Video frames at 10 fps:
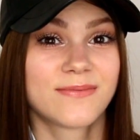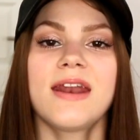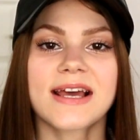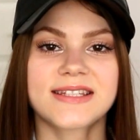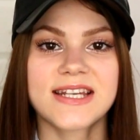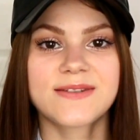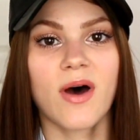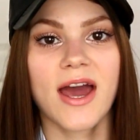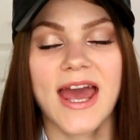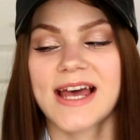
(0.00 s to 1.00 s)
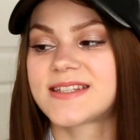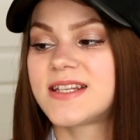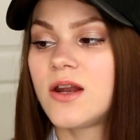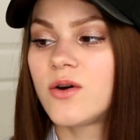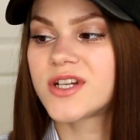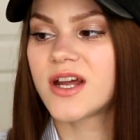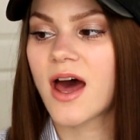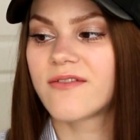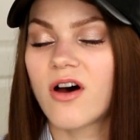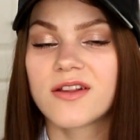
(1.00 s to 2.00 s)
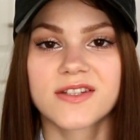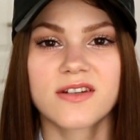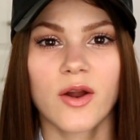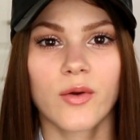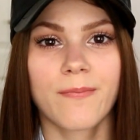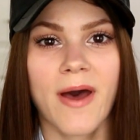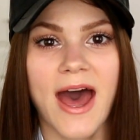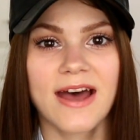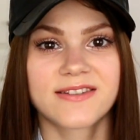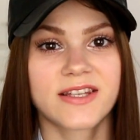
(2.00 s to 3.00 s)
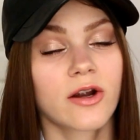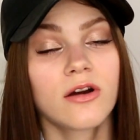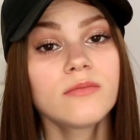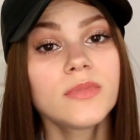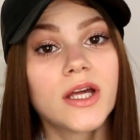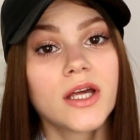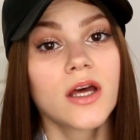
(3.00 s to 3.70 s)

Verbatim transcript: Next is my Estee Lauder Advanced Night Repair Serum.